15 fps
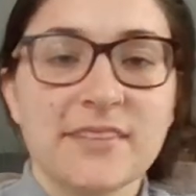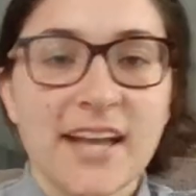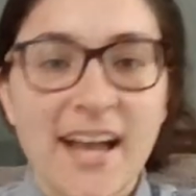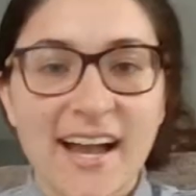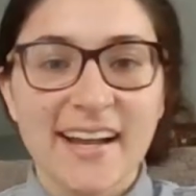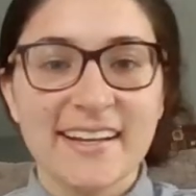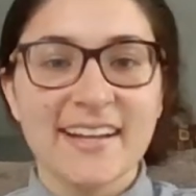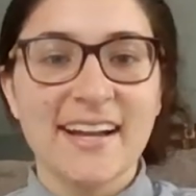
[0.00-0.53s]

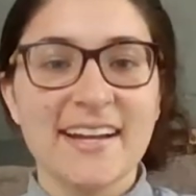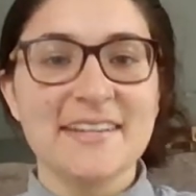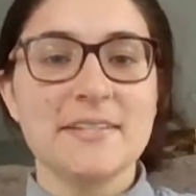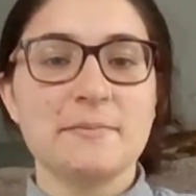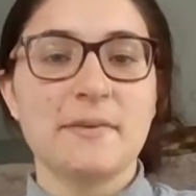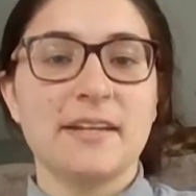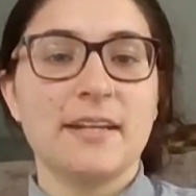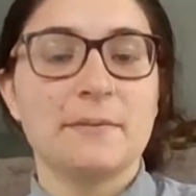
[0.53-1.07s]
Hi
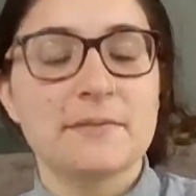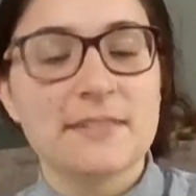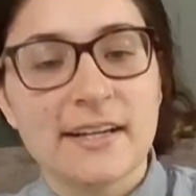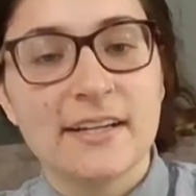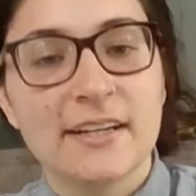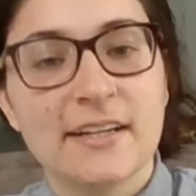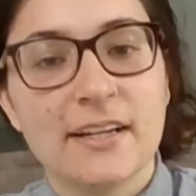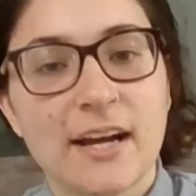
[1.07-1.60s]
guys, my name is
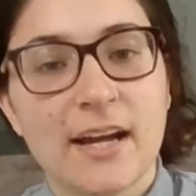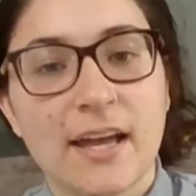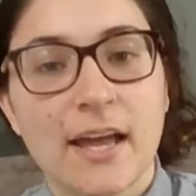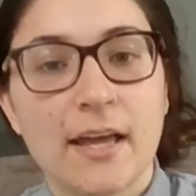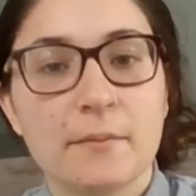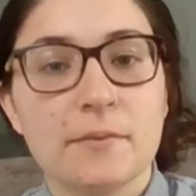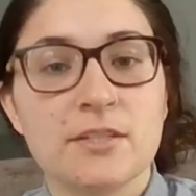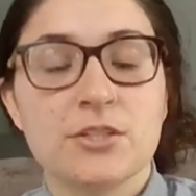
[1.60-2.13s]
Erica.
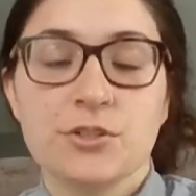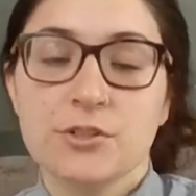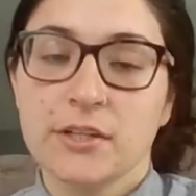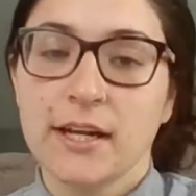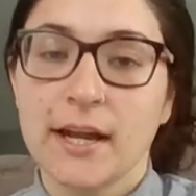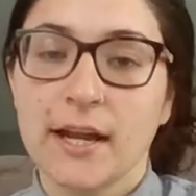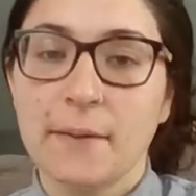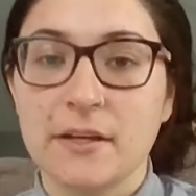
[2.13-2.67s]
I'm a
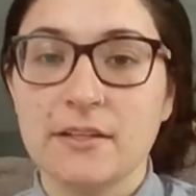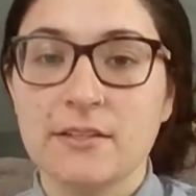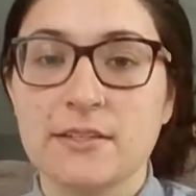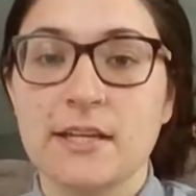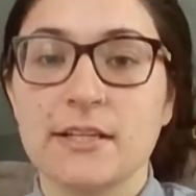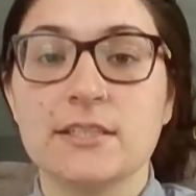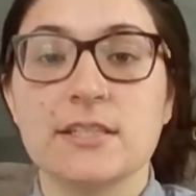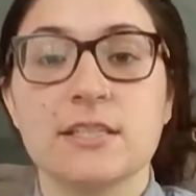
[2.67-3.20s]
student at
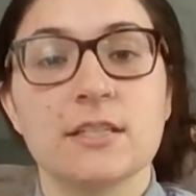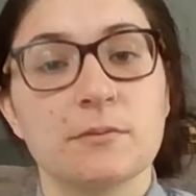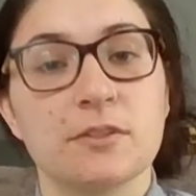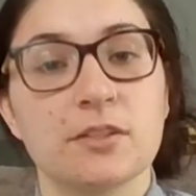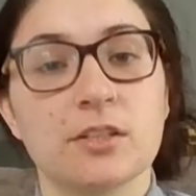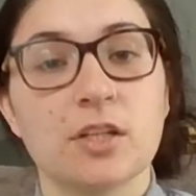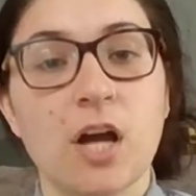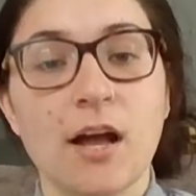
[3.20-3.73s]
Middlesex
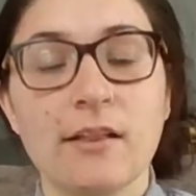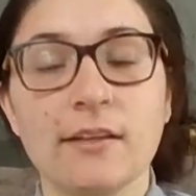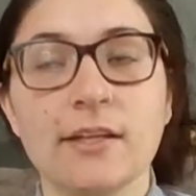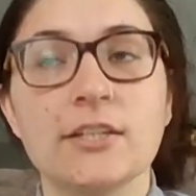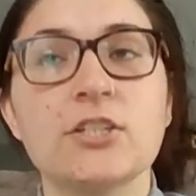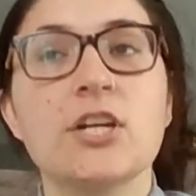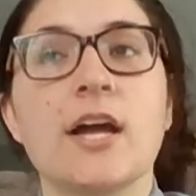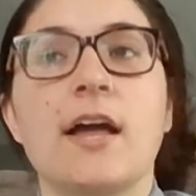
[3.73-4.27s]
Community
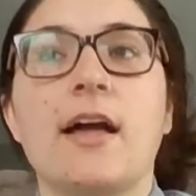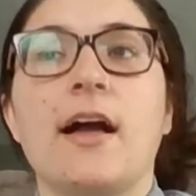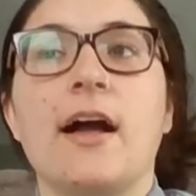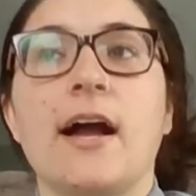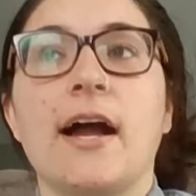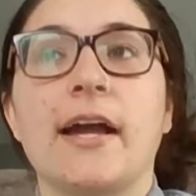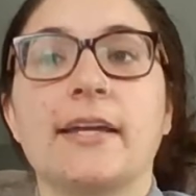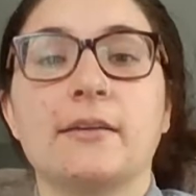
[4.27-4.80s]
College.
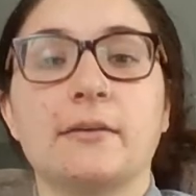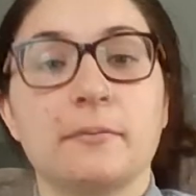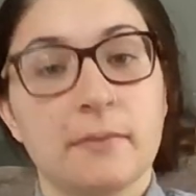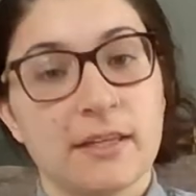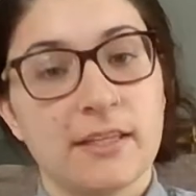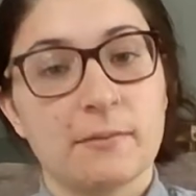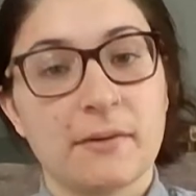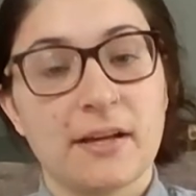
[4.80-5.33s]
I am
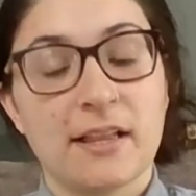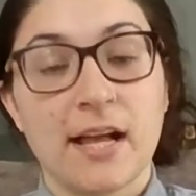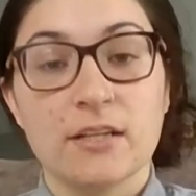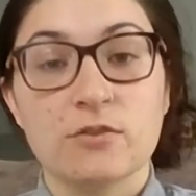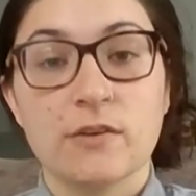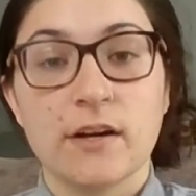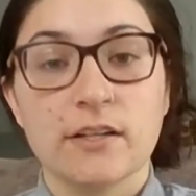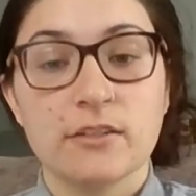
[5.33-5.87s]
making my
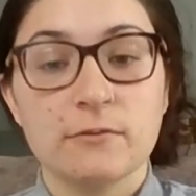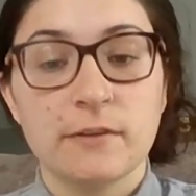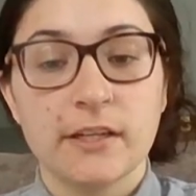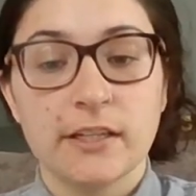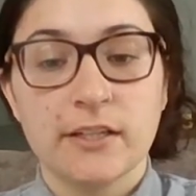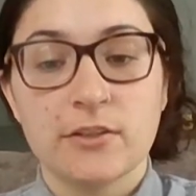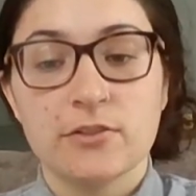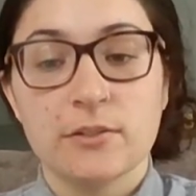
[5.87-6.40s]
last round of
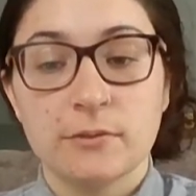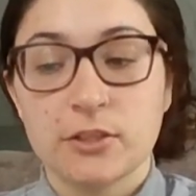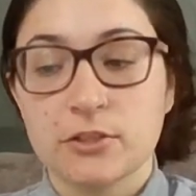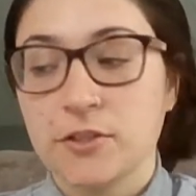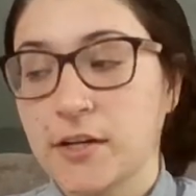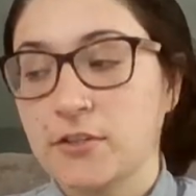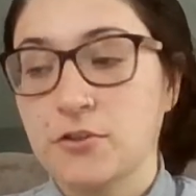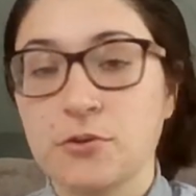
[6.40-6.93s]
videos. I'm going to
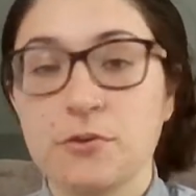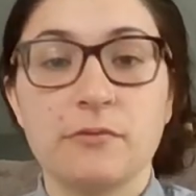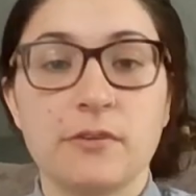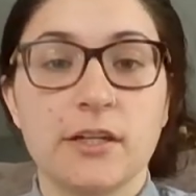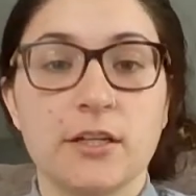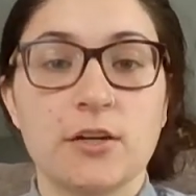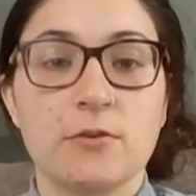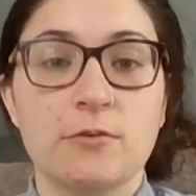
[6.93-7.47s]
try to do a
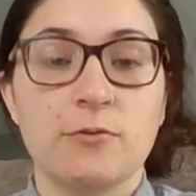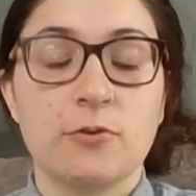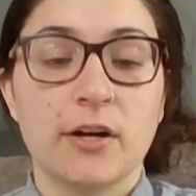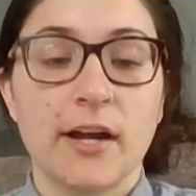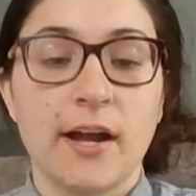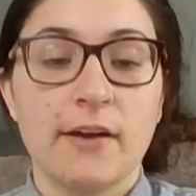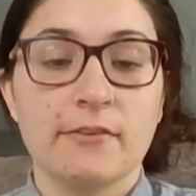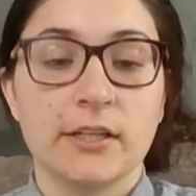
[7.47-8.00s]
video
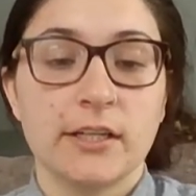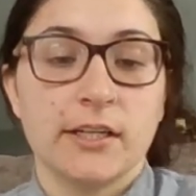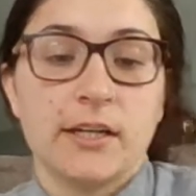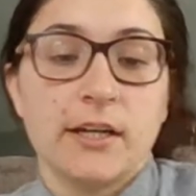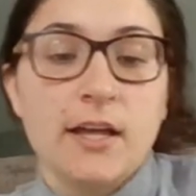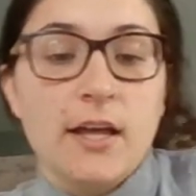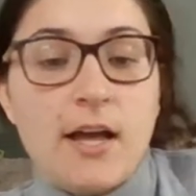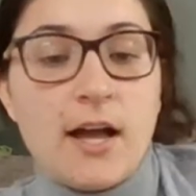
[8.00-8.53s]
for
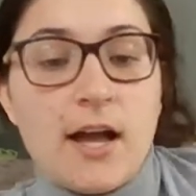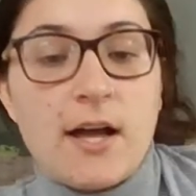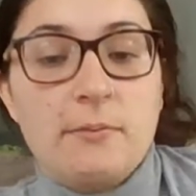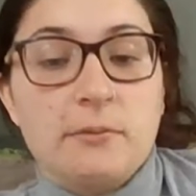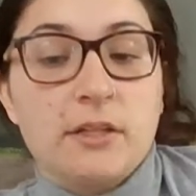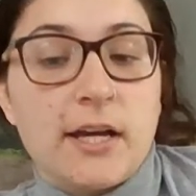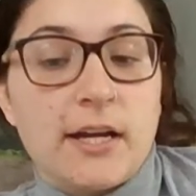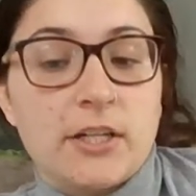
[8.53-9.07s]
every
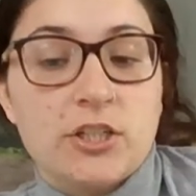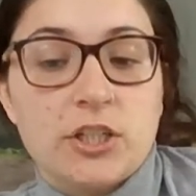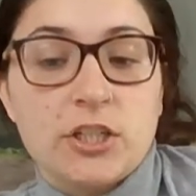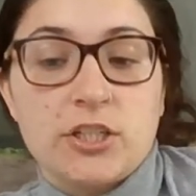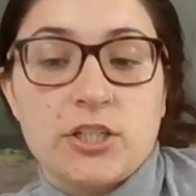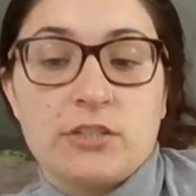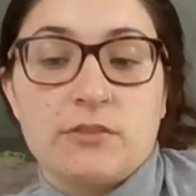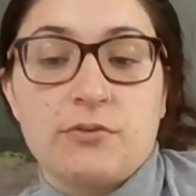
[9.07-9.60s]
lecture
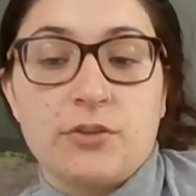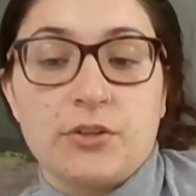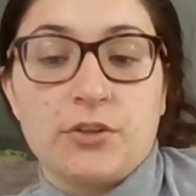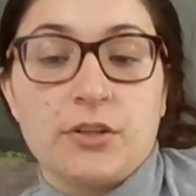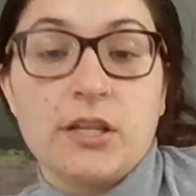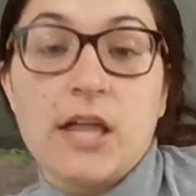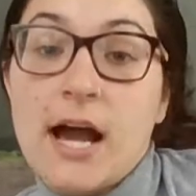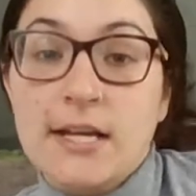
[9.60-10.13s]
just for
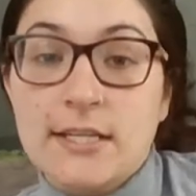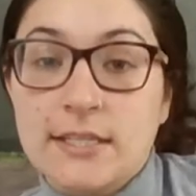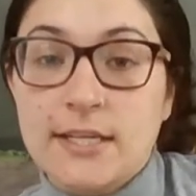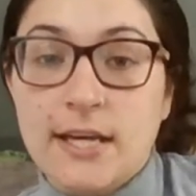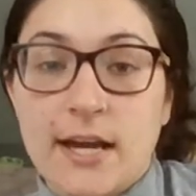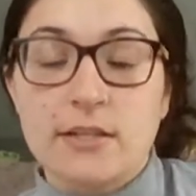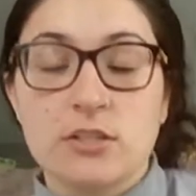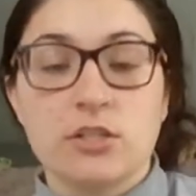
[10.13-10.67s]
the last
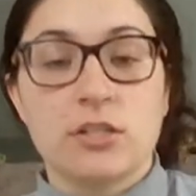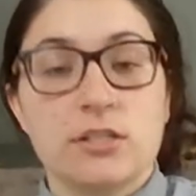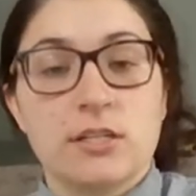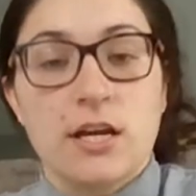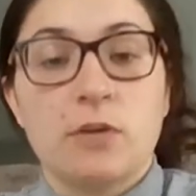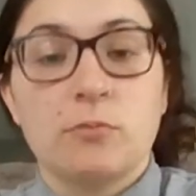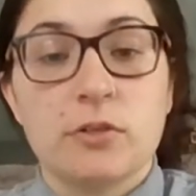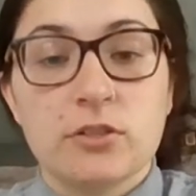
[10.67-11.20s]
test, just to
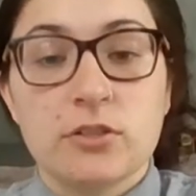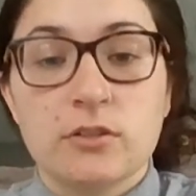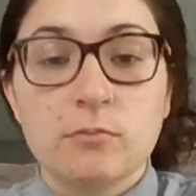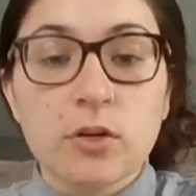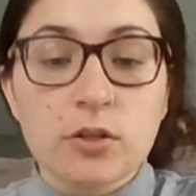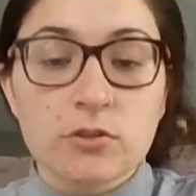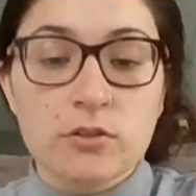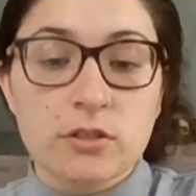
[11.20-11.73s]
help us the
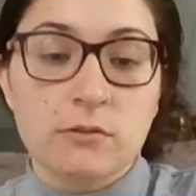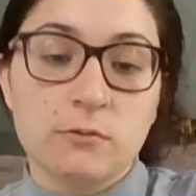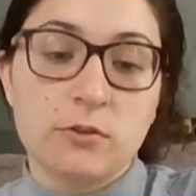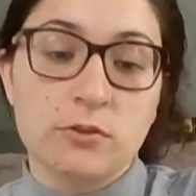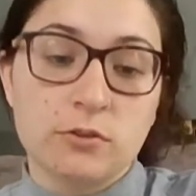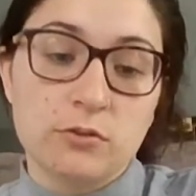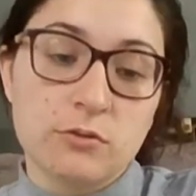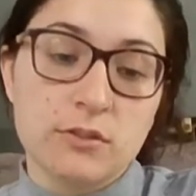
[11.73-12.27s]
most if
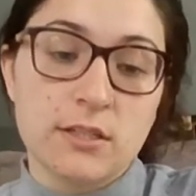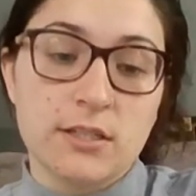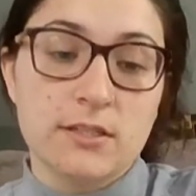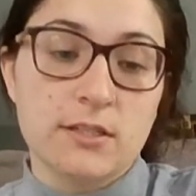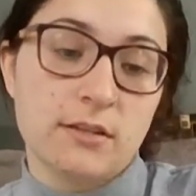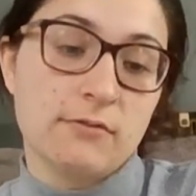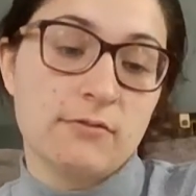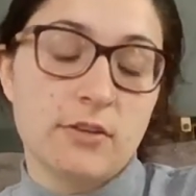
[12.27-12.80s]
you use
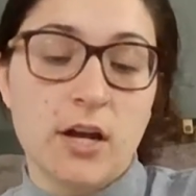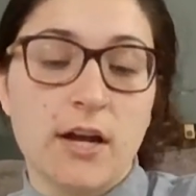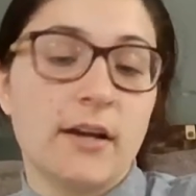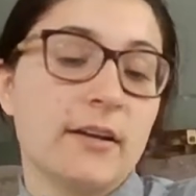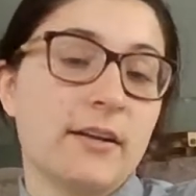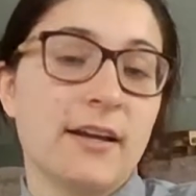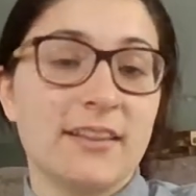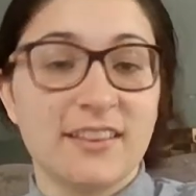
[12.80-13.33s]
these. If
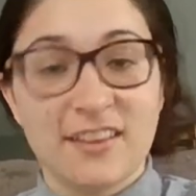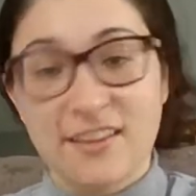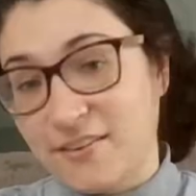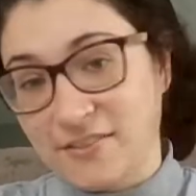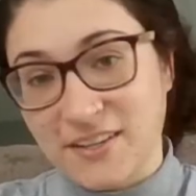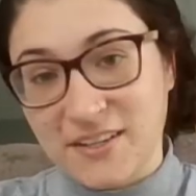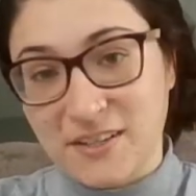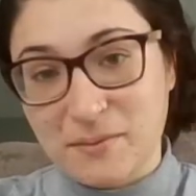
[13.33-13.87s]
not, I
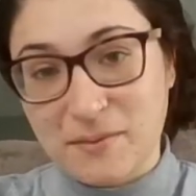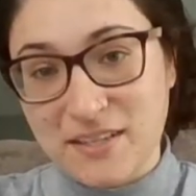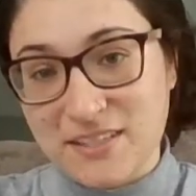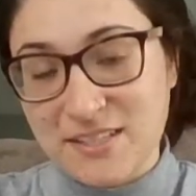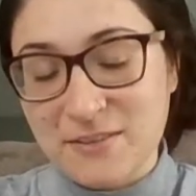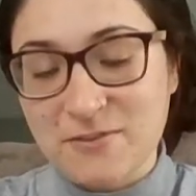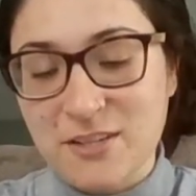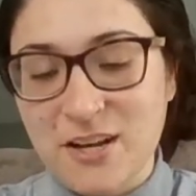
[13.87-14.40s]
love hearing
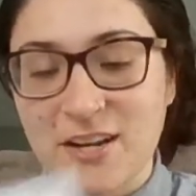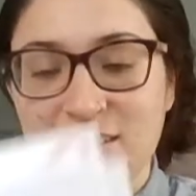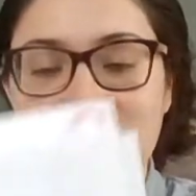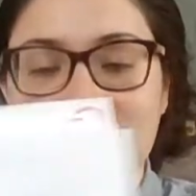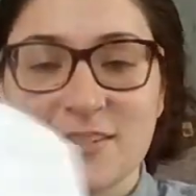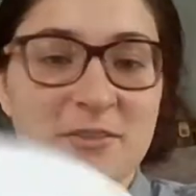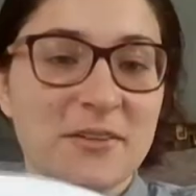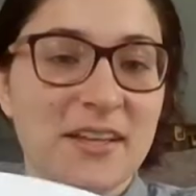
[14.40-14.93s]
myself talk,
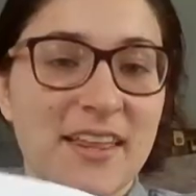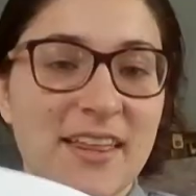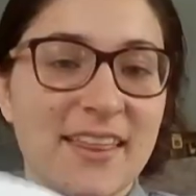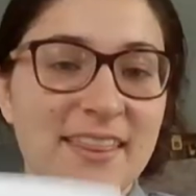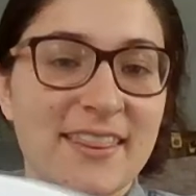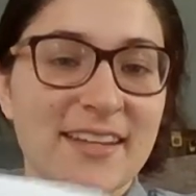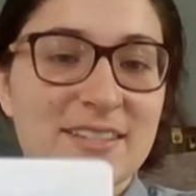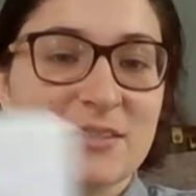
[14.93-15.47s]
so
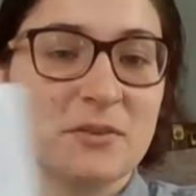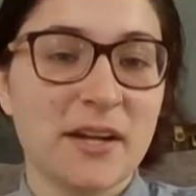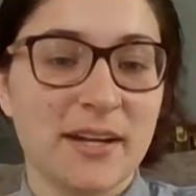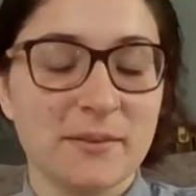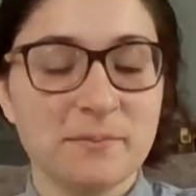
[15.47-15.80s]
that's okay.